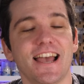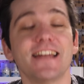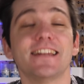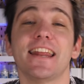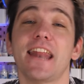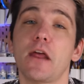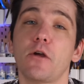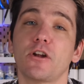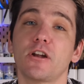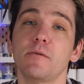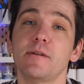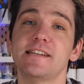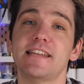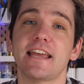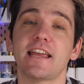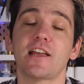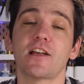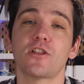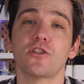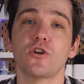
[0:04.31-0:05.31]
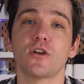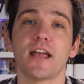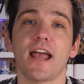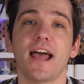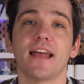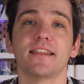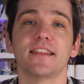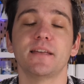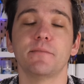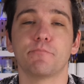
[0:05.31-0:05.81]
Today we're going to be taking a look
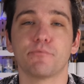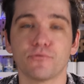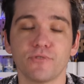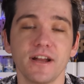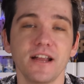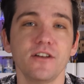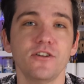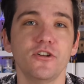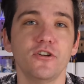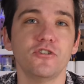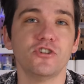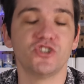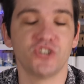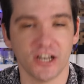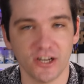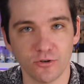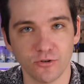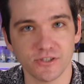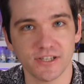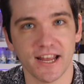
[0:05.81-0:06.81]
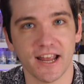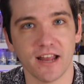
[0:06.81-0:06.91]
at the brand new General's